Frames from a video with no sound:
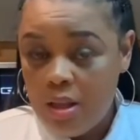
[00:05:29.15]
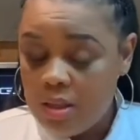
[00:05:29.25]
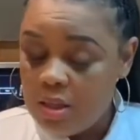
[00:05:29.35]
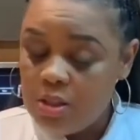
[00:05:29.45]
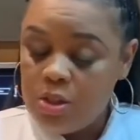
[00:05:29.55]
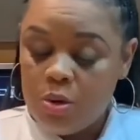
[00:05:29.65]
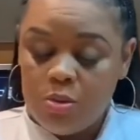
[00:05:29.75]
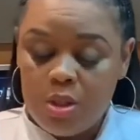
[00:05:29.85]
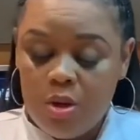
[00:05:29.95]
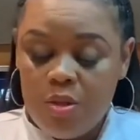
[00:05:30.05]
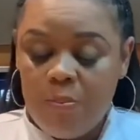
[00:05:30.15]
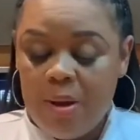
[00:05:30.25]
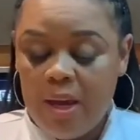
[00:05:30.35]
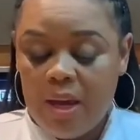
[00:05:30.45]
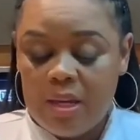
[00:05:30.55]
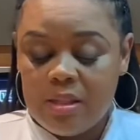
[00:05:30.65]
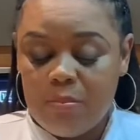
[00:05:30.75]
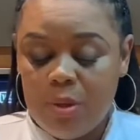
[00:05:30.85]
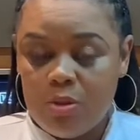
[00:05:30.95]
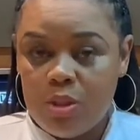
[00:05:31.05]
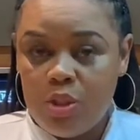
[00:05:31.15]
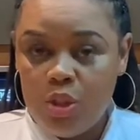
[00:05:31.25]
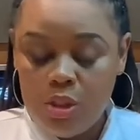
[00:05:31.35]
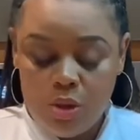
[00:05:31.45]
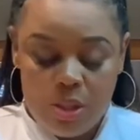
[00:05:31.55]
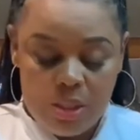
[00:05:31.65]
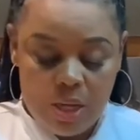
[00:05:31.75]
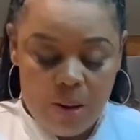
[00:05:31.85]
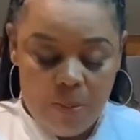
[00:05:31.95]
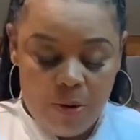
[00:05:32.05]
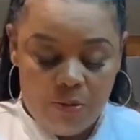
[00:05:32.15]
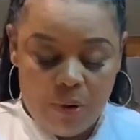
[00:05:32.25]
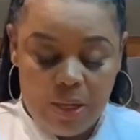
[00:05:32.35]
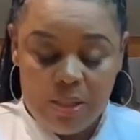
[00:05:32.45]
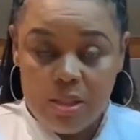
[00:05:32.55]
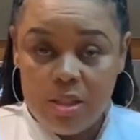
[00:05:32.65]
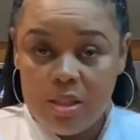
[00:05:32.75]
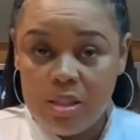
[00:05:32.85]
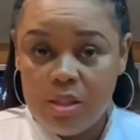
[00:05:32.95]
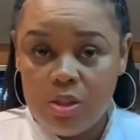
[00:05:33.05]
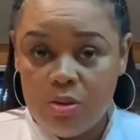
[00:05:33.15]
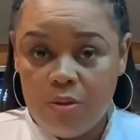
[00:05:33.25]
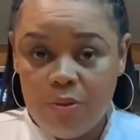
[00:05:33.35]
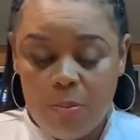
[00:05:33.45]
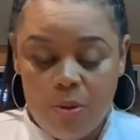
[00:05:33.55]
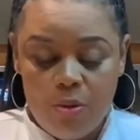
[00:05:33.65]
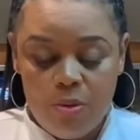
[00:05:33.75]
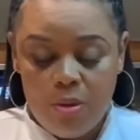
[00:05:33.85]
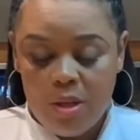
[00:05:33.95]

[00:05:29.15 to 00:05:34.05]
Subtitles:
that's toasted on the back, has the melted cheese on the top, right to the center of the bowl.